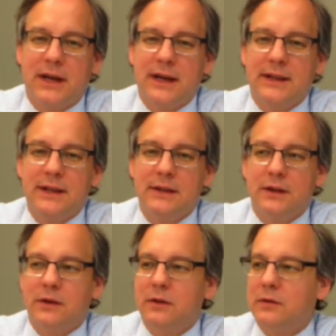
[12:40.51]
I think,
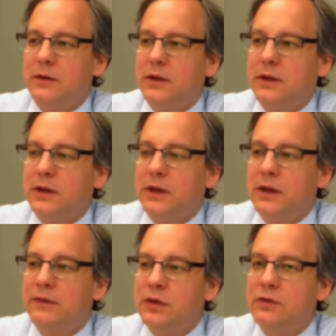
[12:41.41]
though,
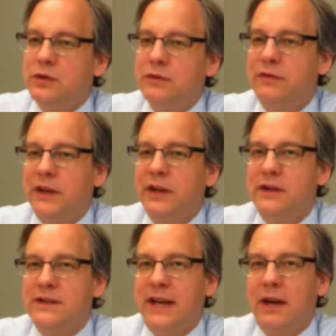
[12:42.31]
if you do figure
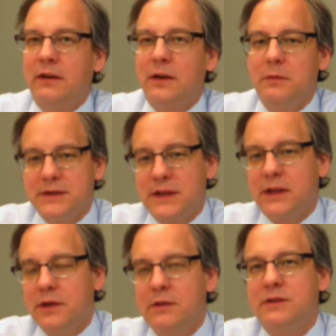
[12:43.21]
this out, it makes a
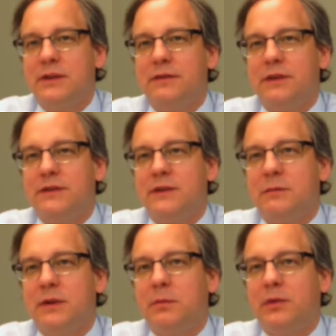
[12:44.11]
huge difference in
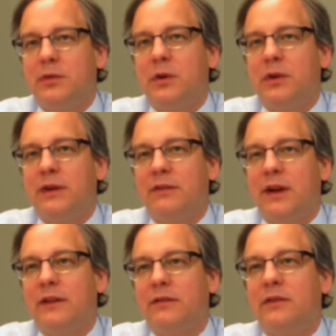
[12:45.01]
people's quality of
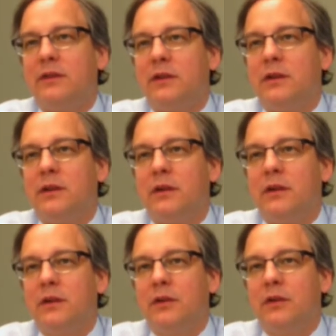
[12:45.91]
life.
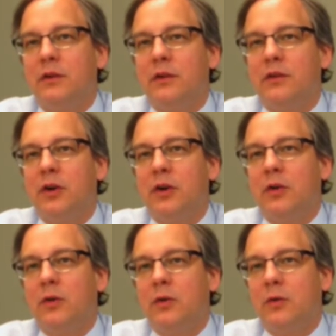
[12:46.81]

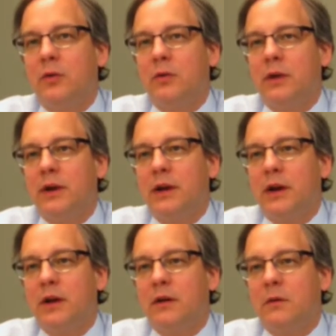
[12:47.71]
So,
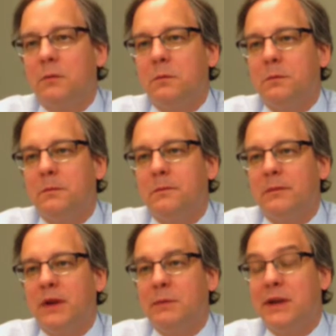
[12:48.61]

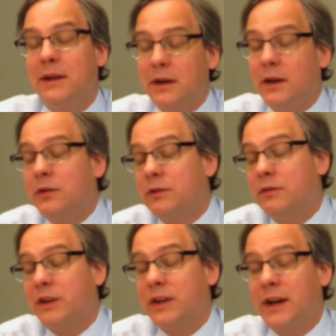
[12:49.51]
I mean, a
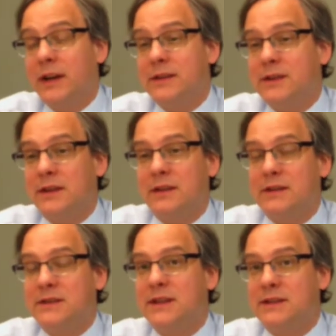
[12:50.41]
gluten-free diet is nothing
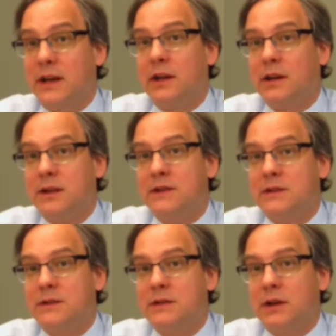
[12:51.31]
to sneeze at.
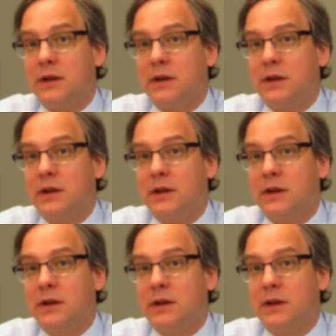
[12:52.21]
It's